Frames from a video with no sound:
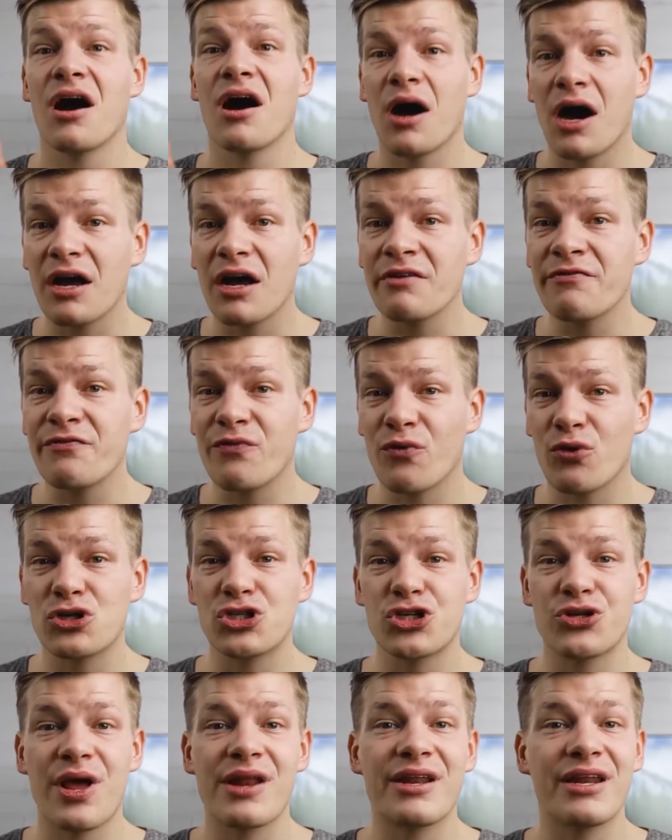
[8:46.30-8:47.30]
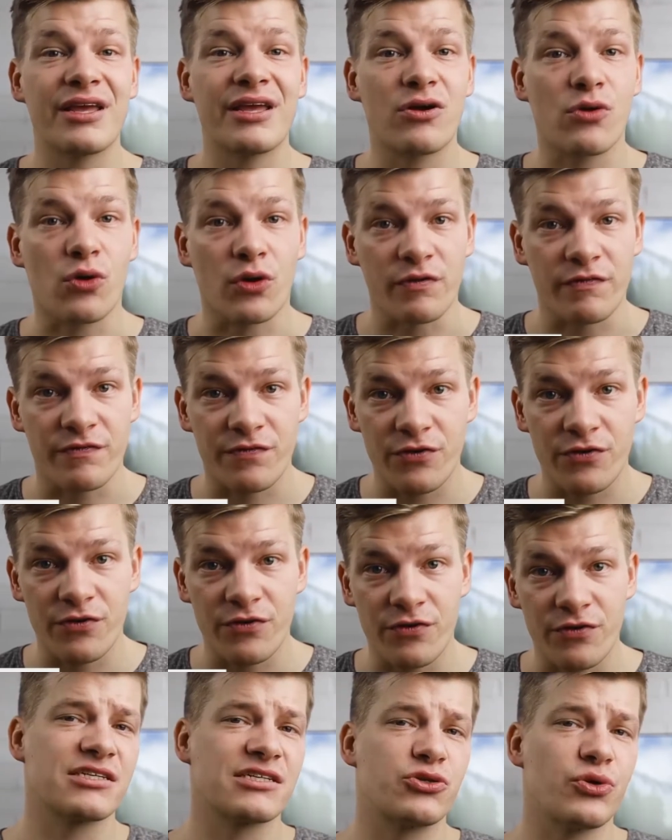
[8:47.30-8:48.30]
Unfortunately,
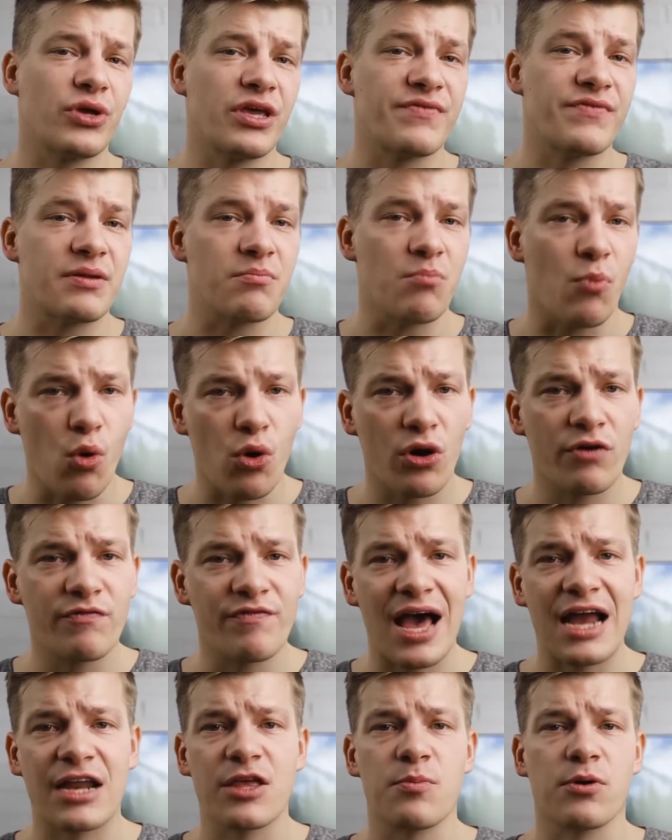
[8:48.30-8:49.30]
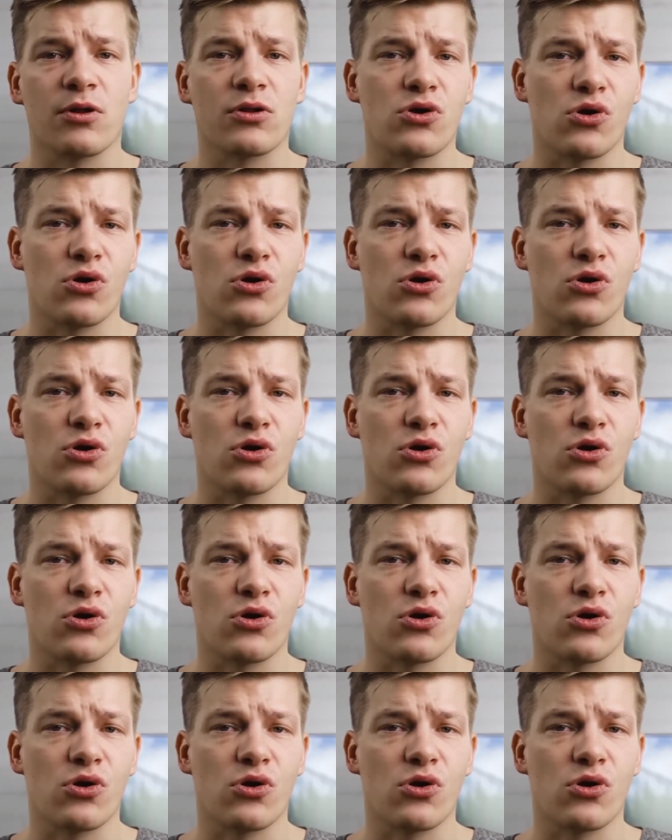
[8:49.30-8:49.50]
access to even more valuable